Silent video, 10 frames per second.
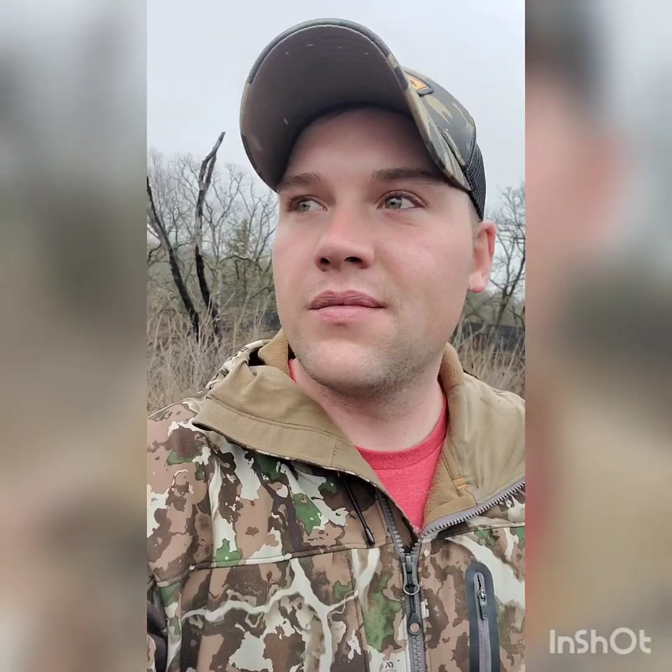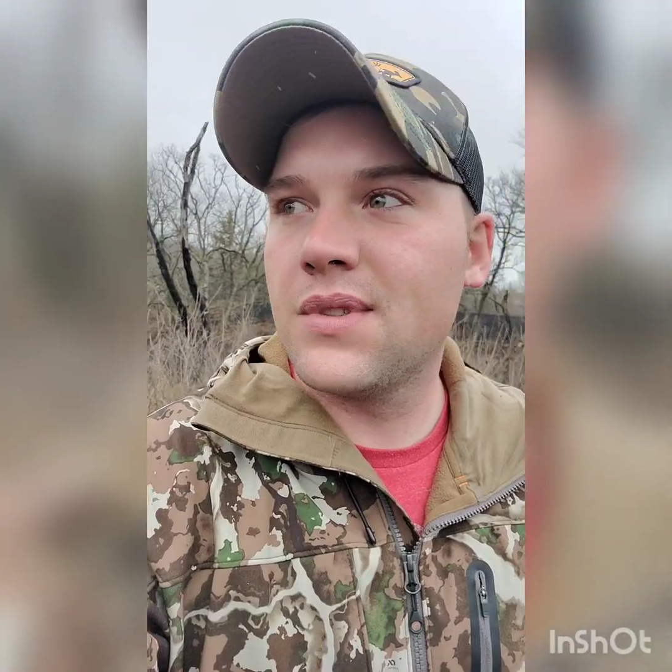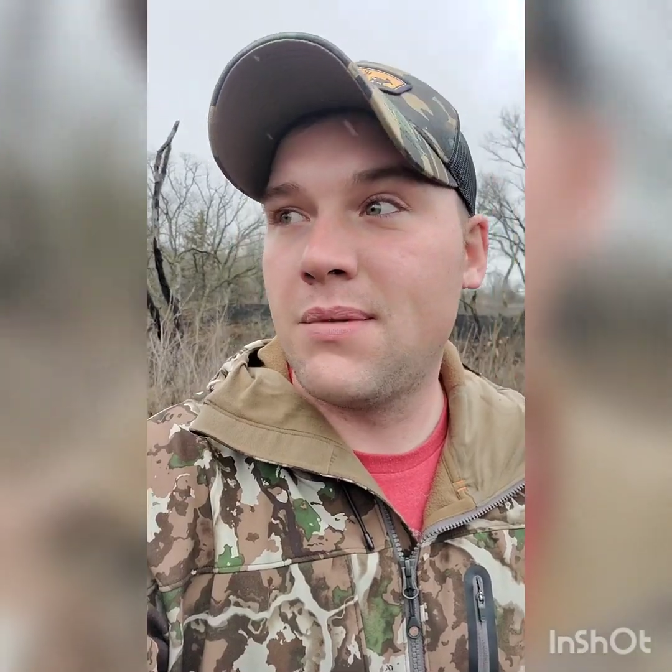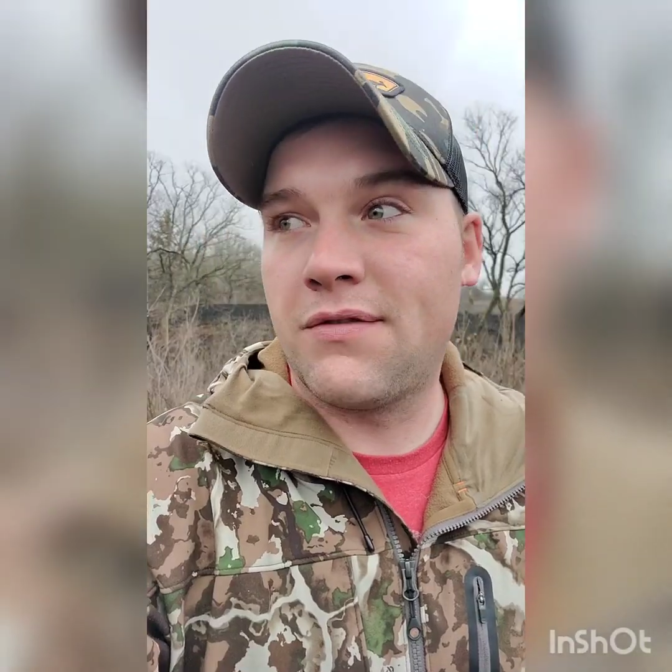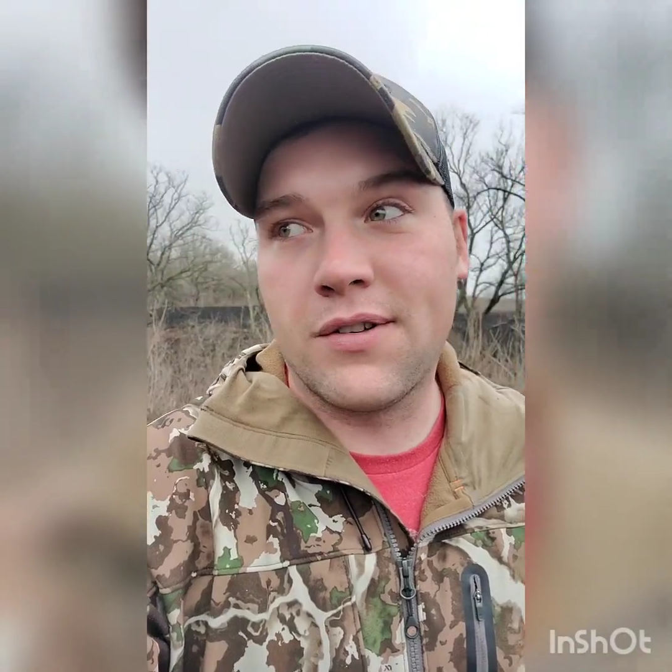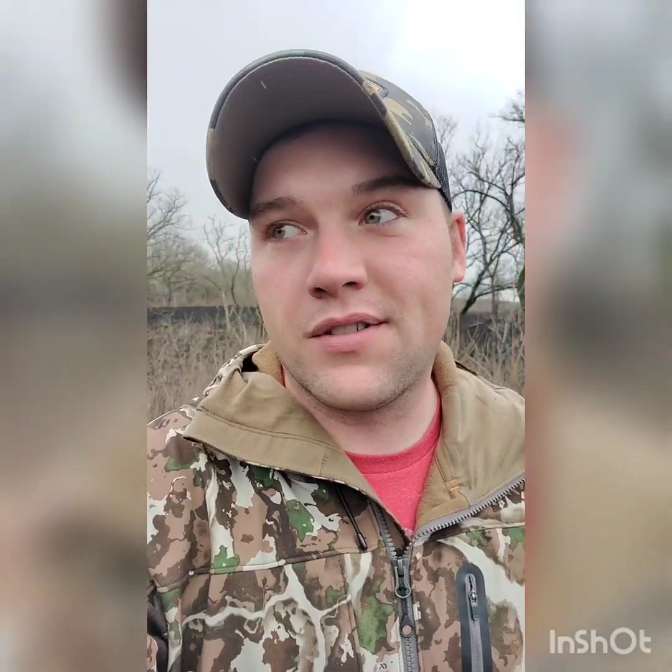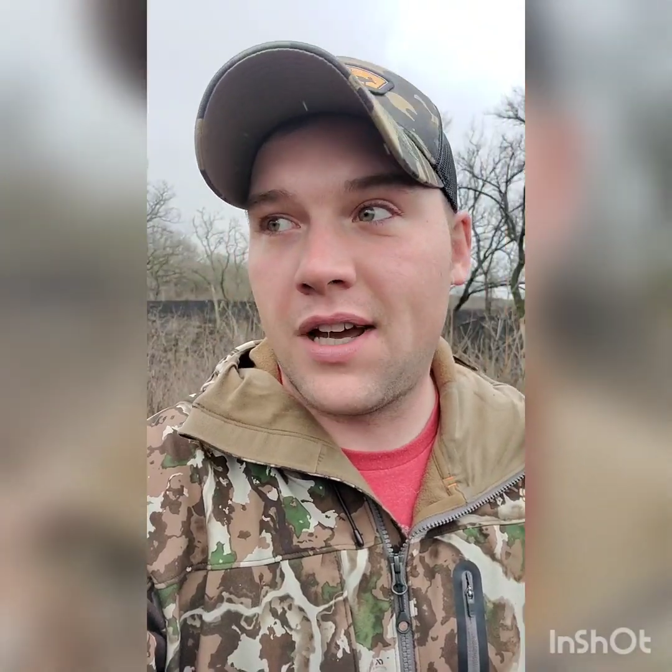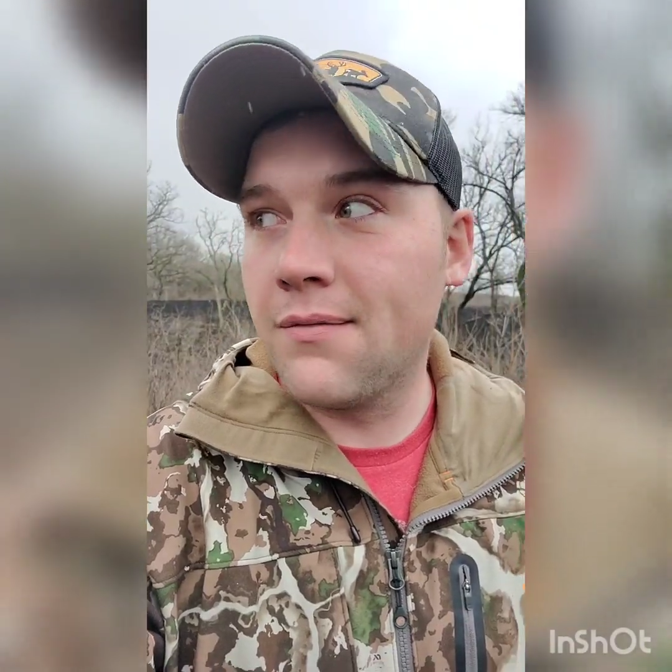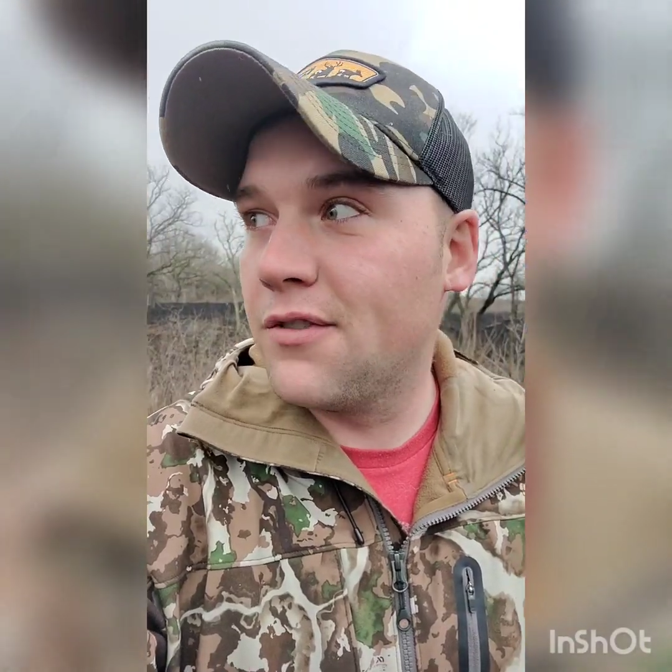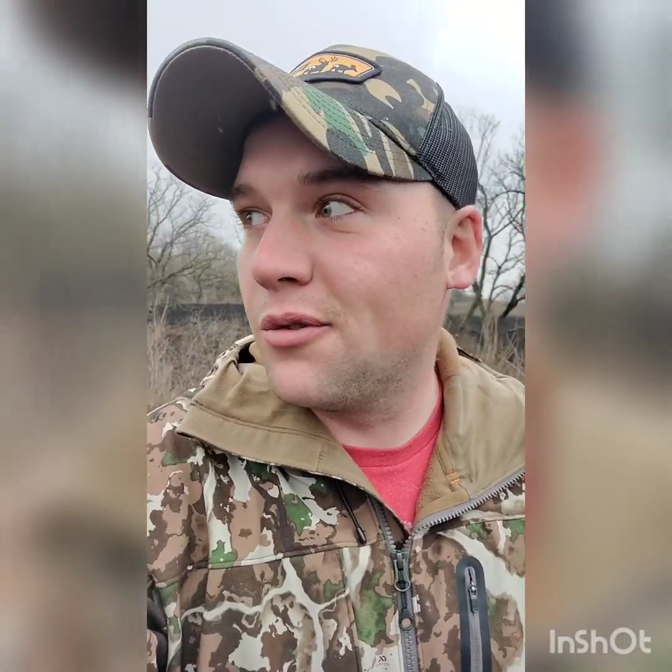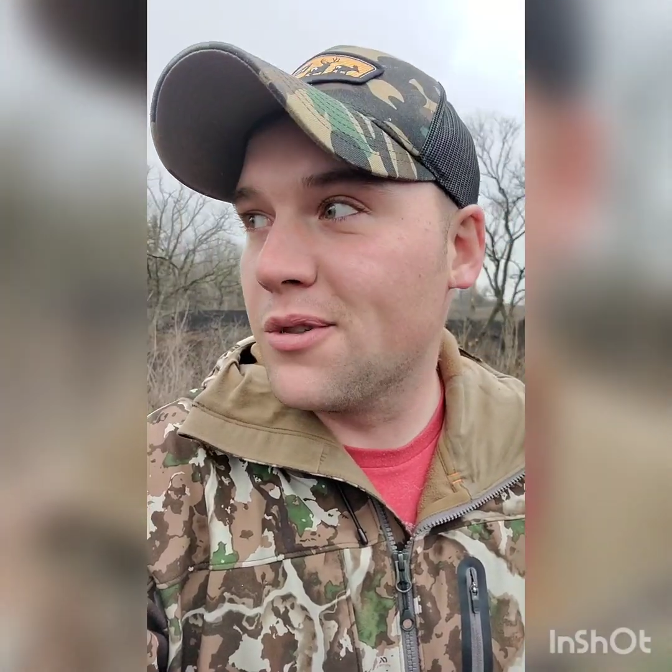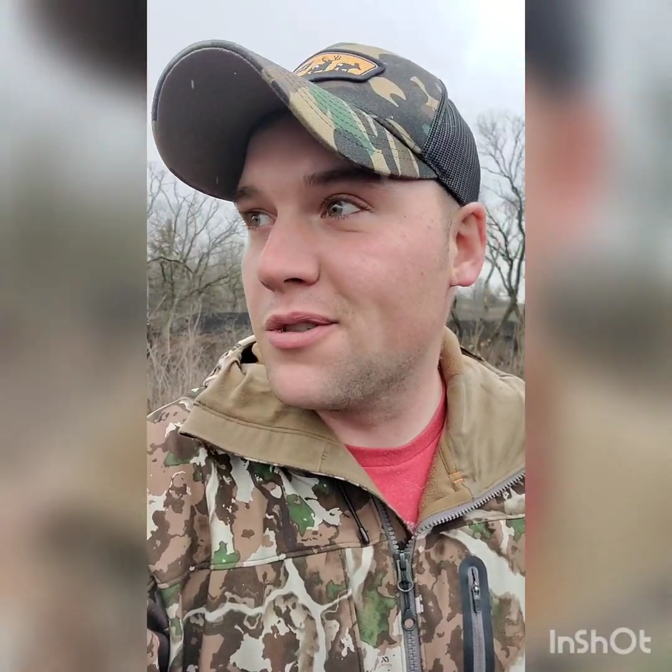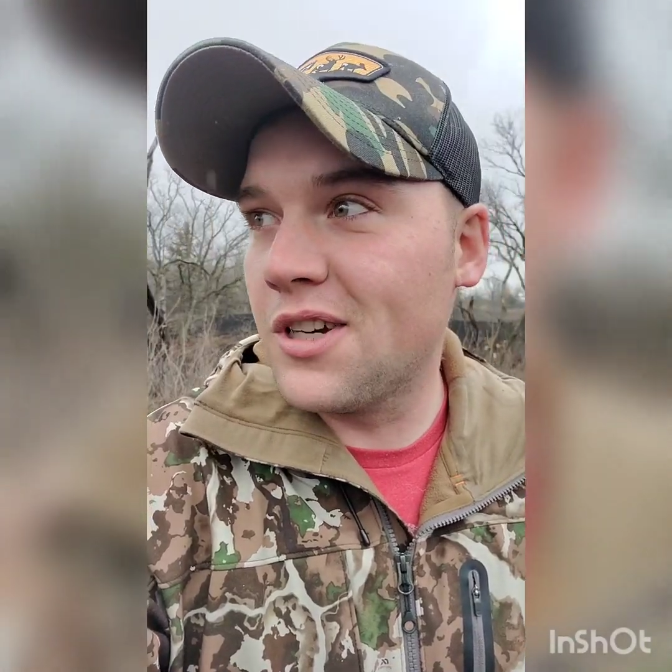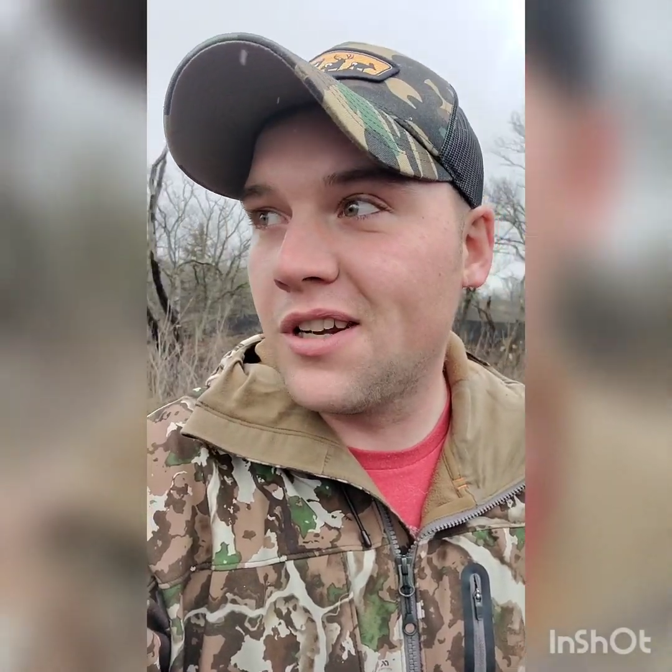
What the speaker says: It's my first time filming shed